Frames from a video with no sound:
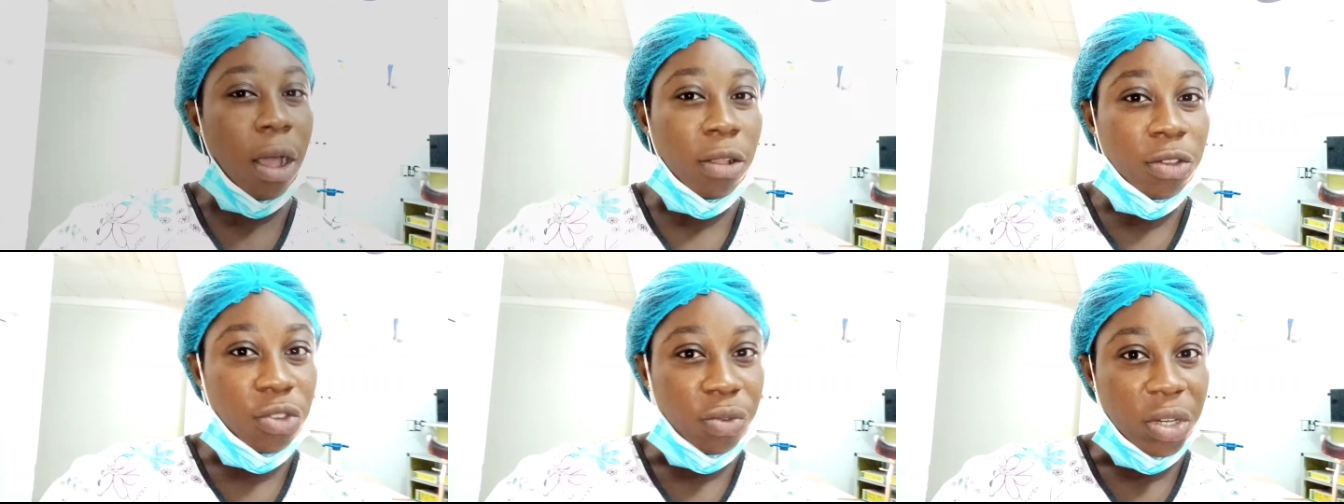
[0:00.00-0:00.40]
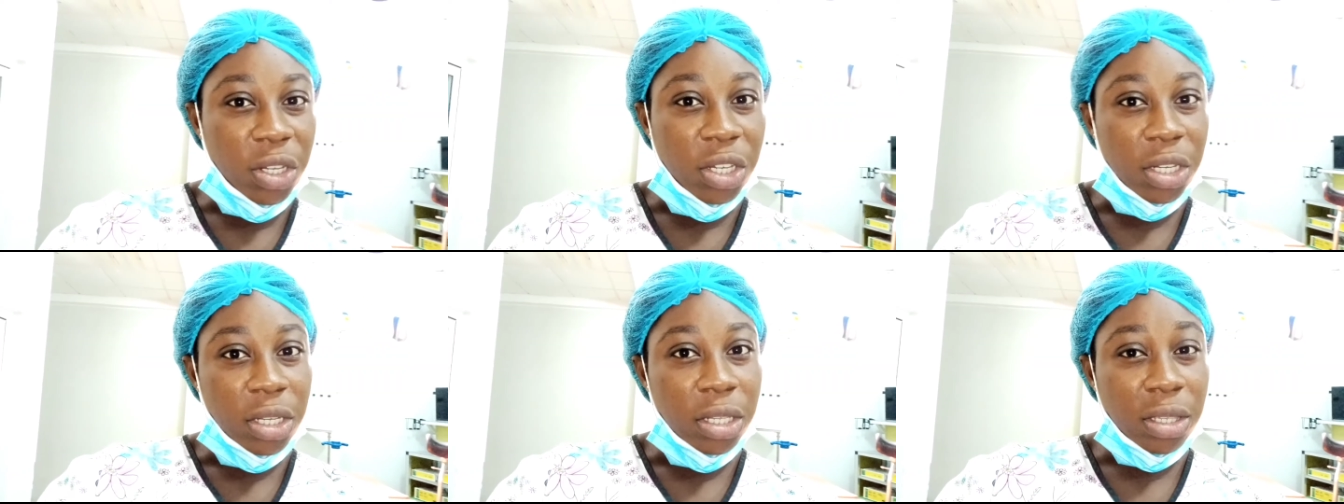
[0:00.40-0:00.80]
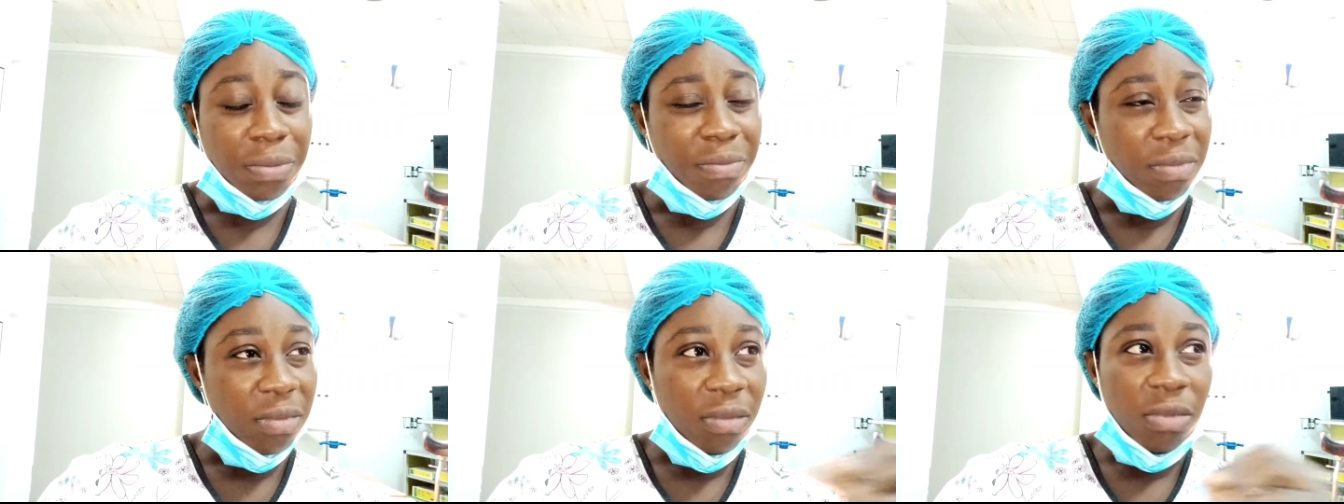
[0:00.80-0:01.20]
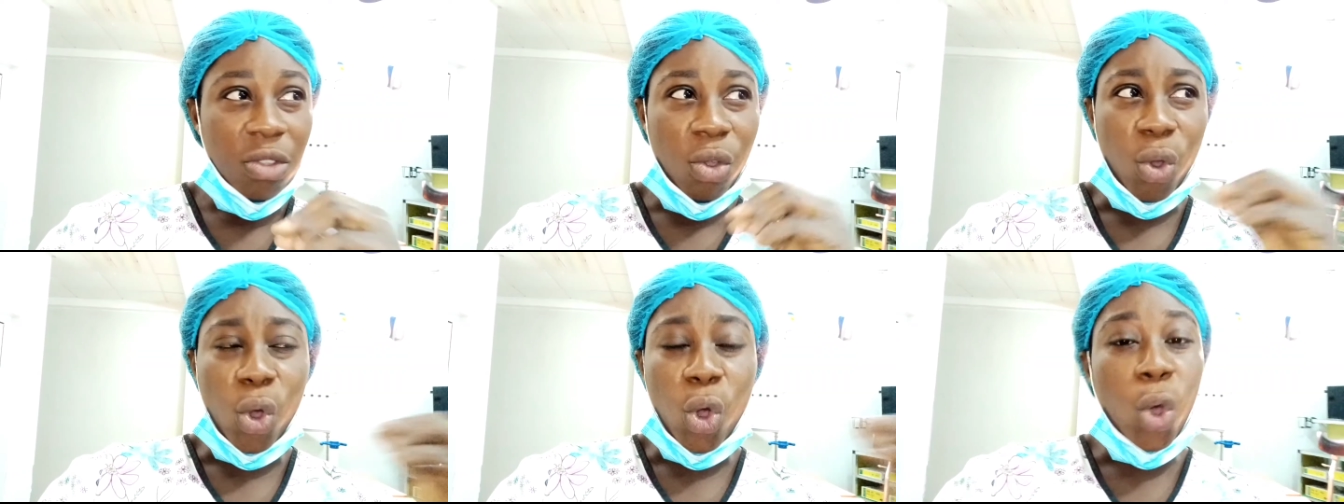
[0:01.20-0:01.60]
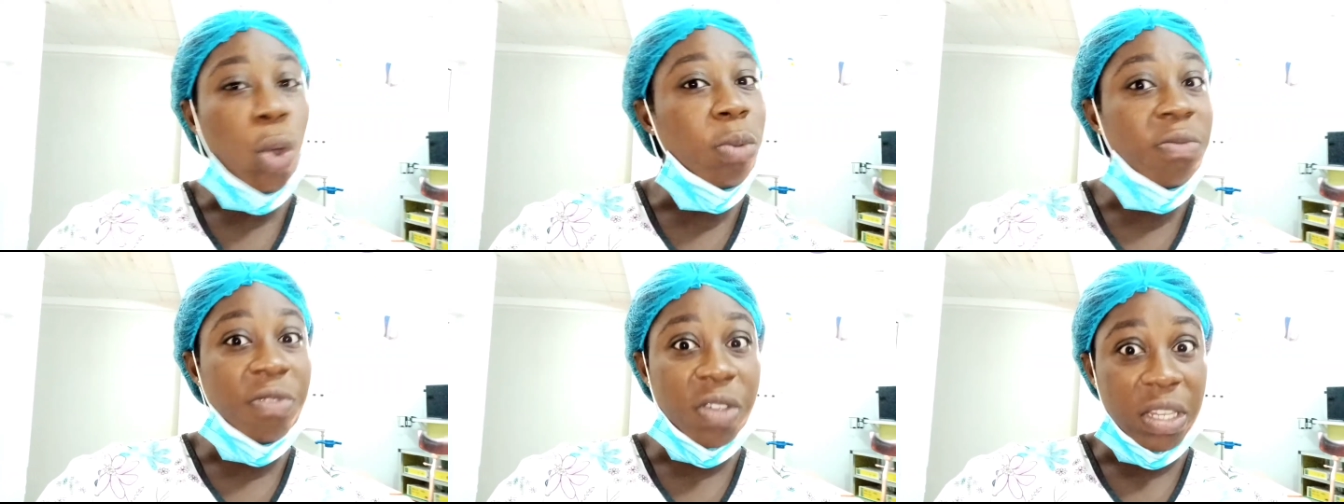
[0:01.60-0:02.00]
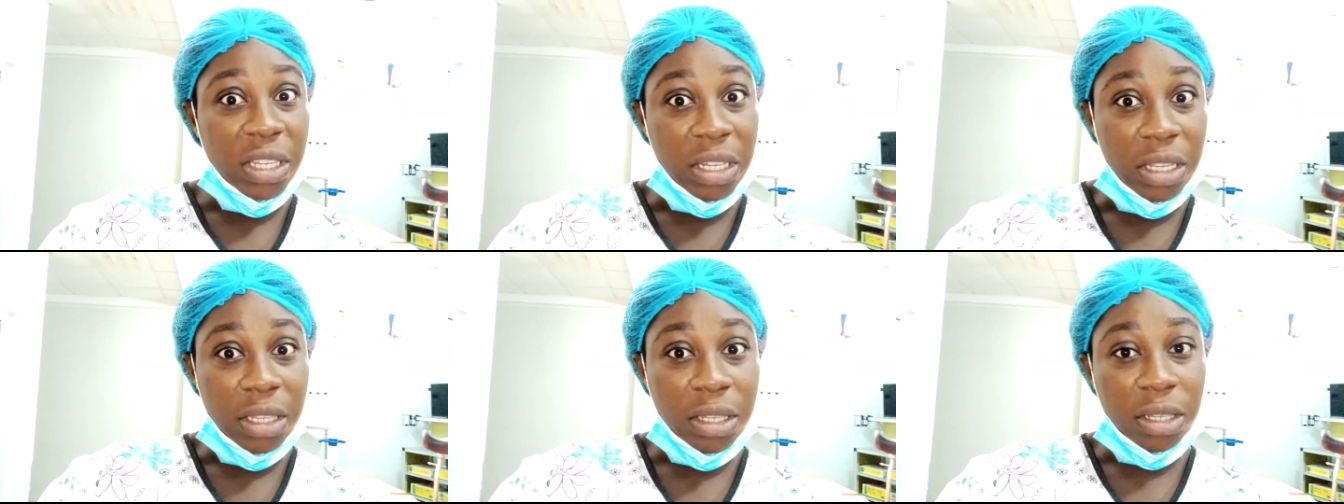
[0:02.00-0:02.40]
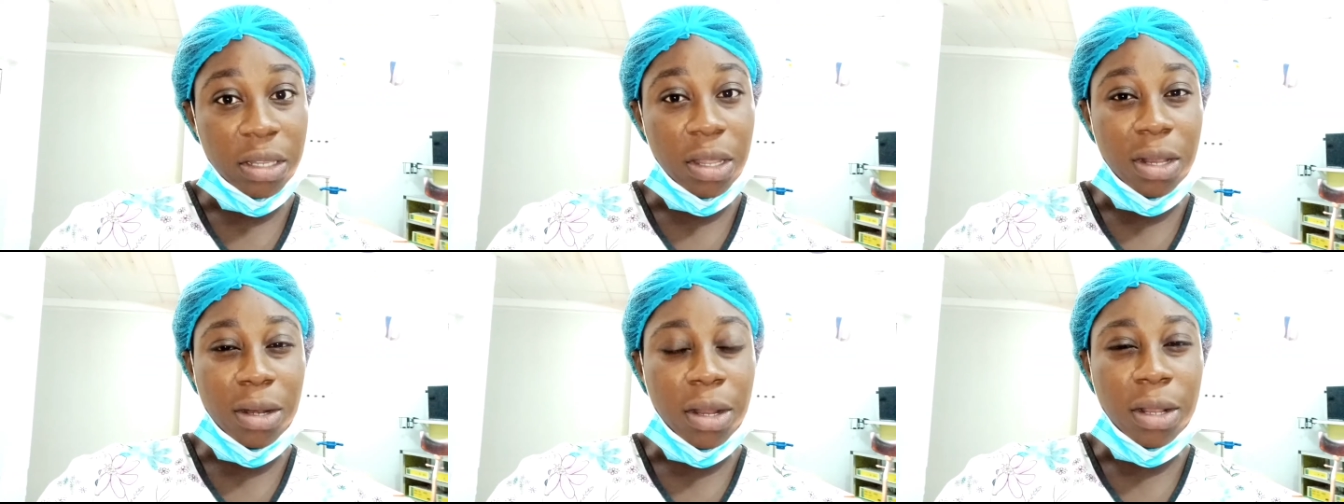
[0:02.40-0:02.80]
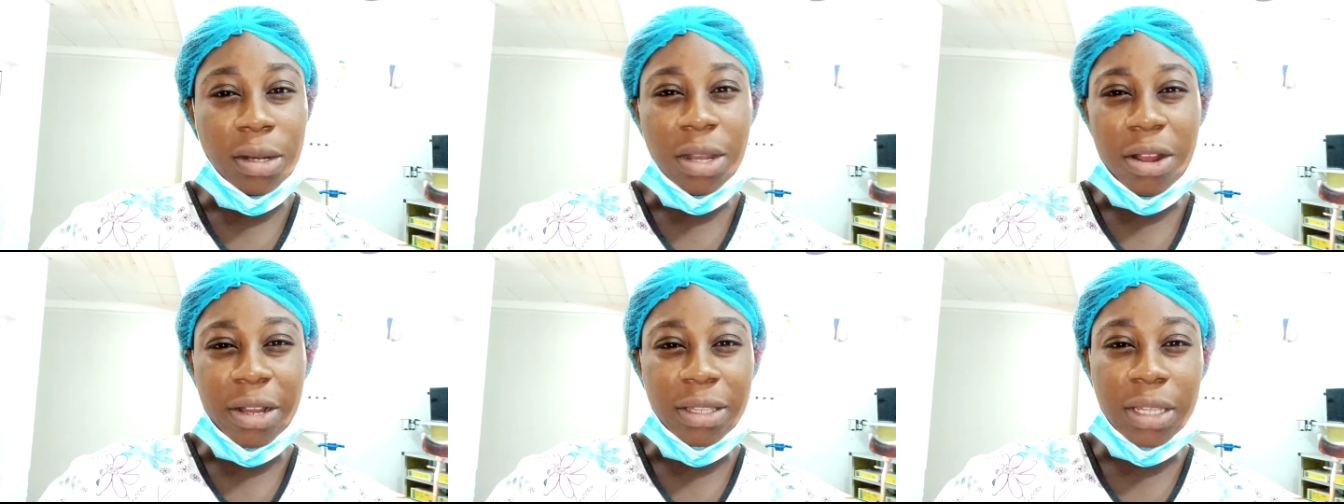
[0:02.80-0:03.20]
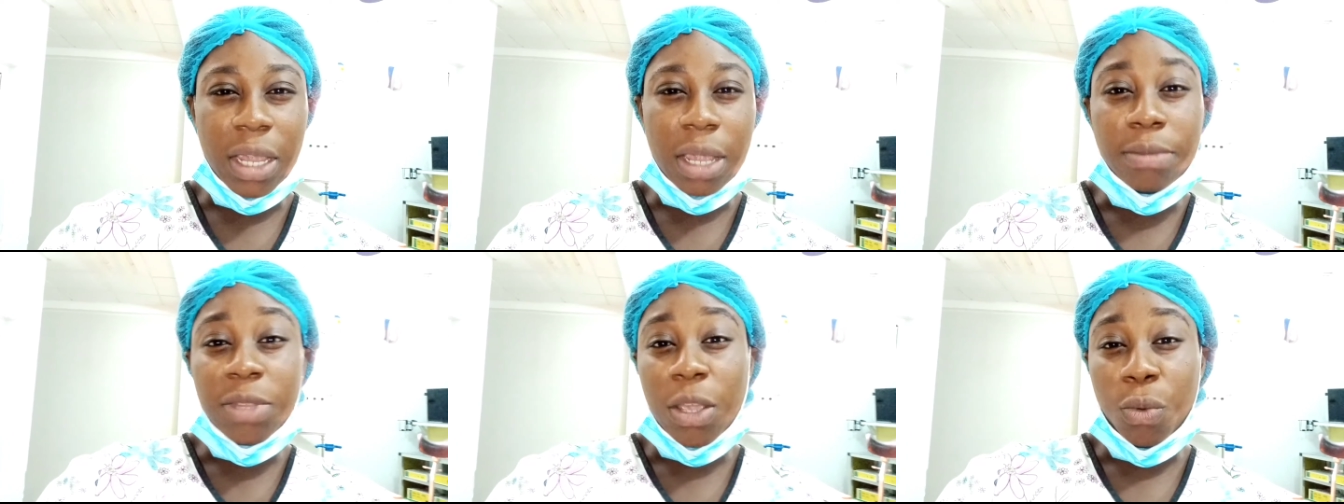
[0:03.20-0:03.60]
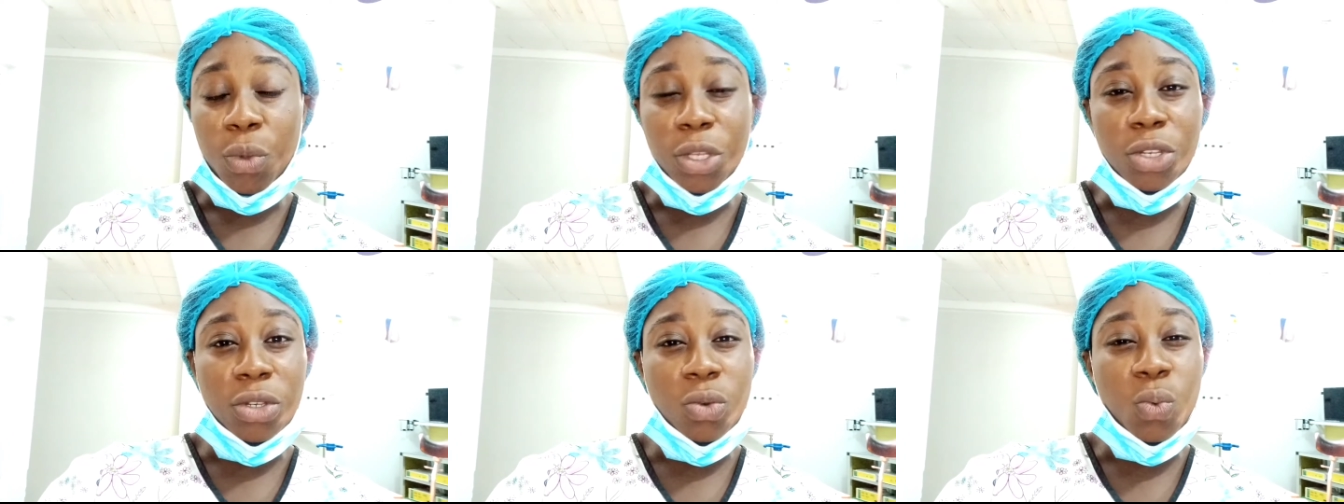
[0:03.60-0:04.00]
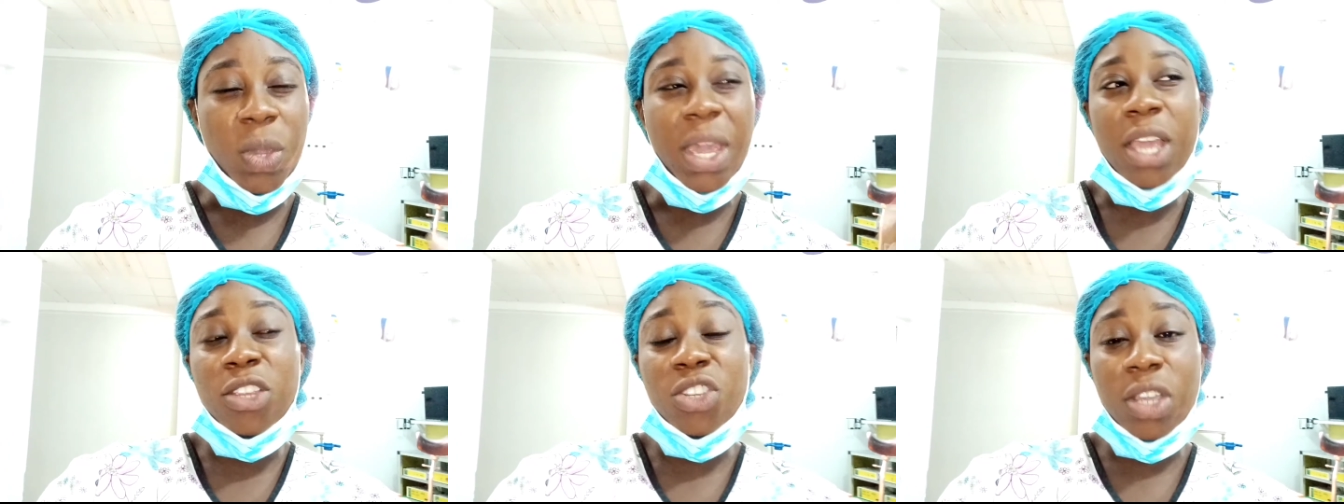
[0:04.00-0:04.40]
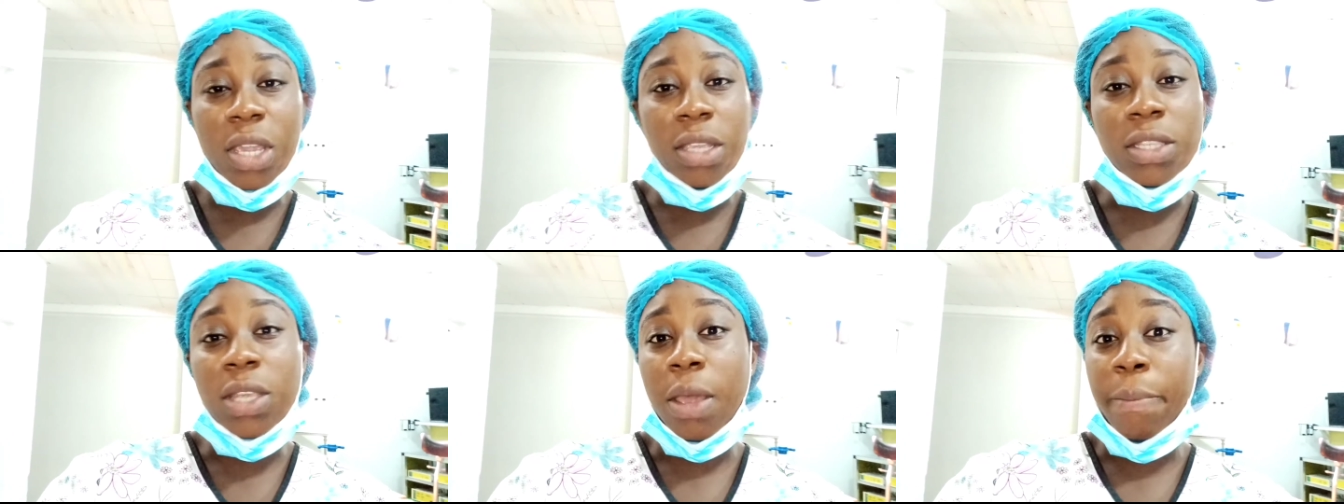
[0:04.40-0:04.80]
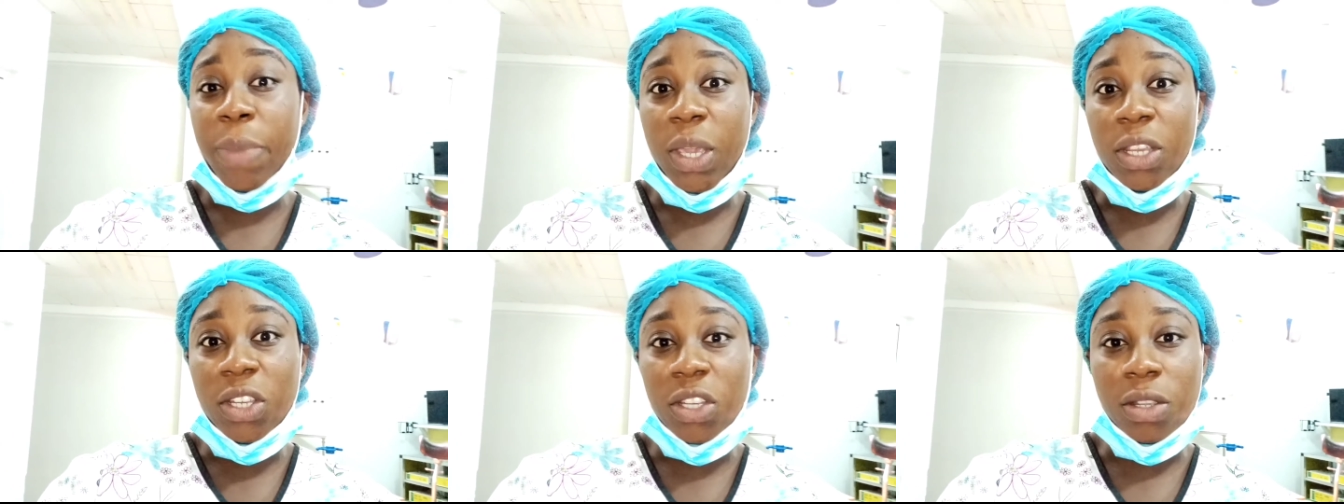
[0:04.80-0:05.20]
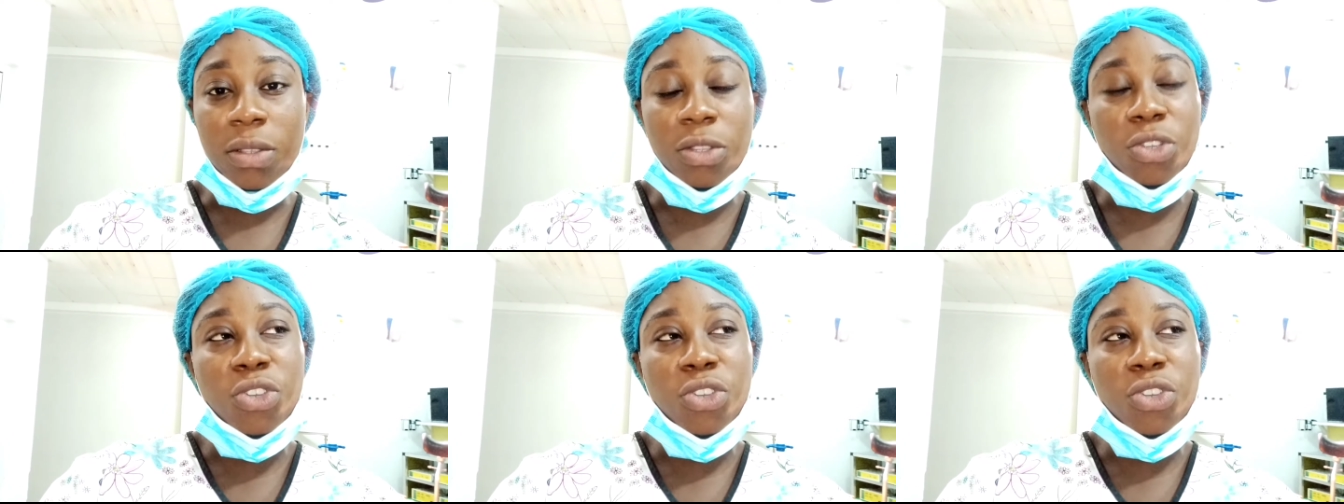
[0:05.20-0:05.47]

outreaches, home visits, and then there are times that we educate our patients.